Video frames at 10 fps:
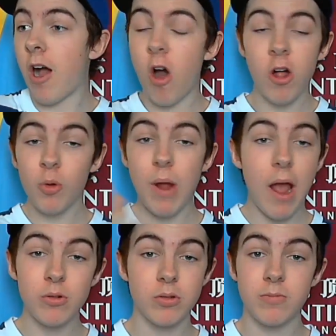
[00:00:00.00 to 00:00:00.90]
all
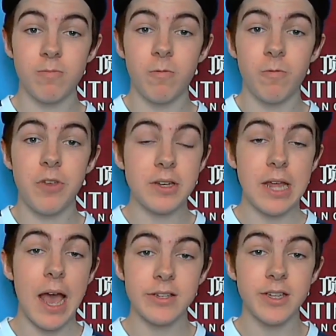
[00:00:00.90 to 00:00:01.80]
around
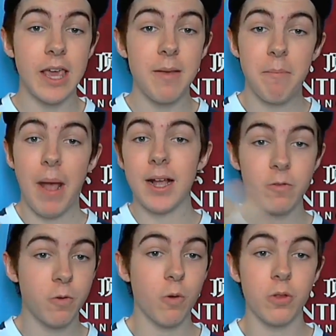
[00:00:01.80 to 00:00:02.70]
fantastic game, back and
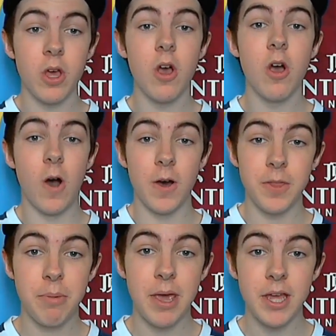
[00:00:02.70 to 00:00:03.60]
forth on
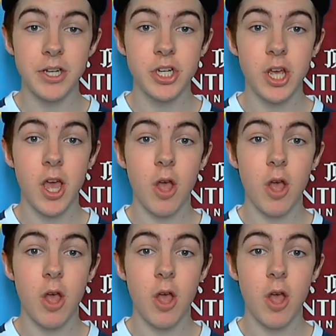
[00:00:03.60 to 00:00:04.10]
the pitch.